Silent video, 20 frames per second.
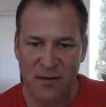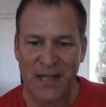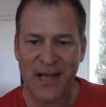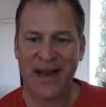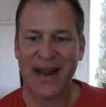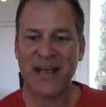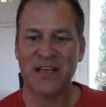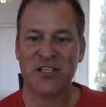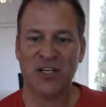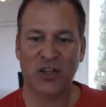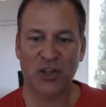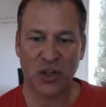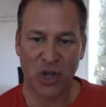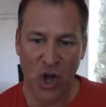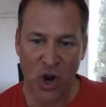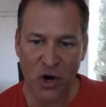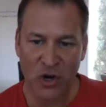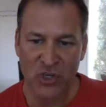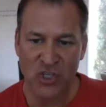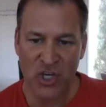that has a
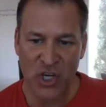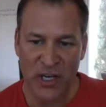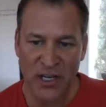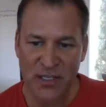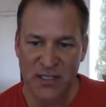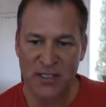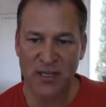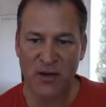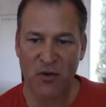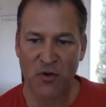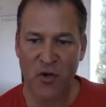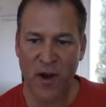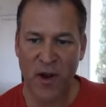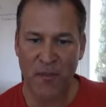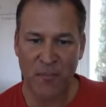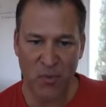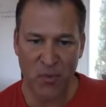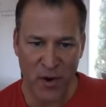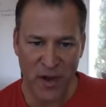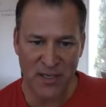large
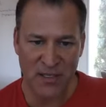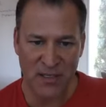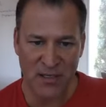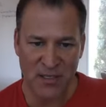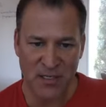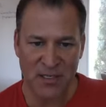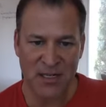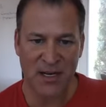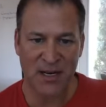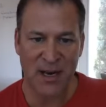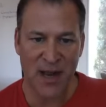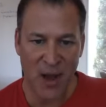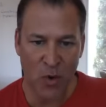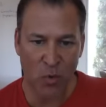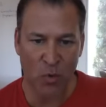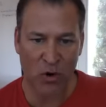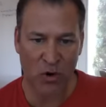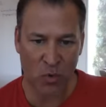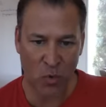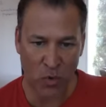Instagram presence to
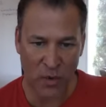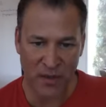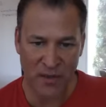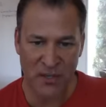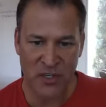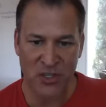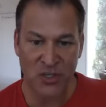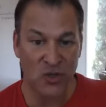network with